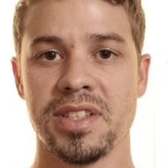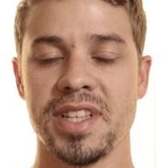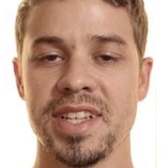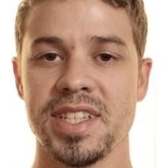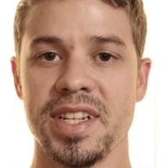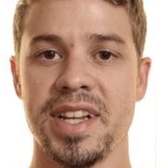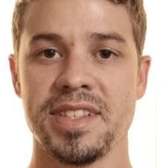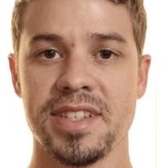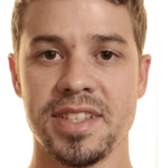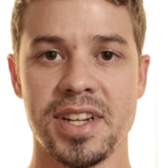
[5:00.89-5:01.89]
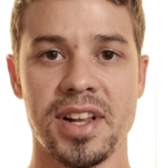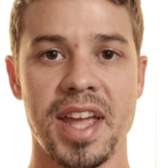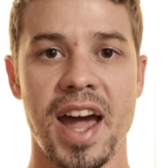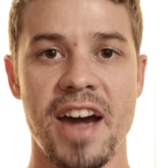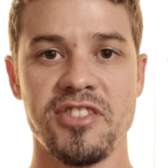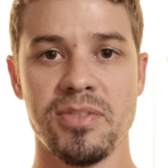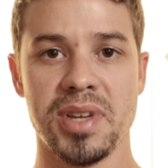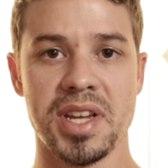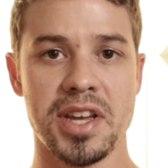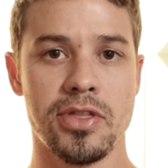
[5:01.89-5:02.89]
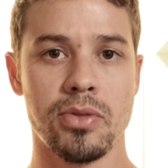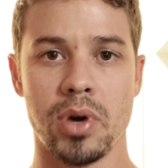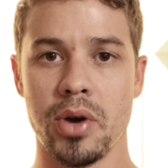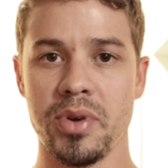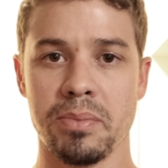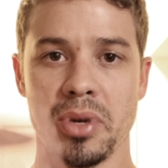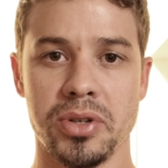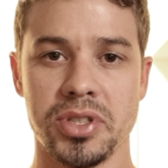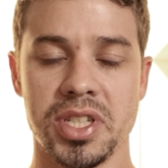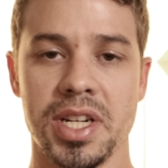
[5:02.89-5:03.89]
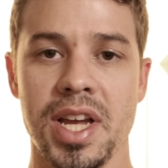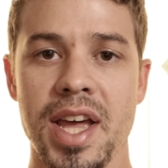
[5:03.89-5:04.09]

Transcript: This doesn't necessarily have to be a throwing motion.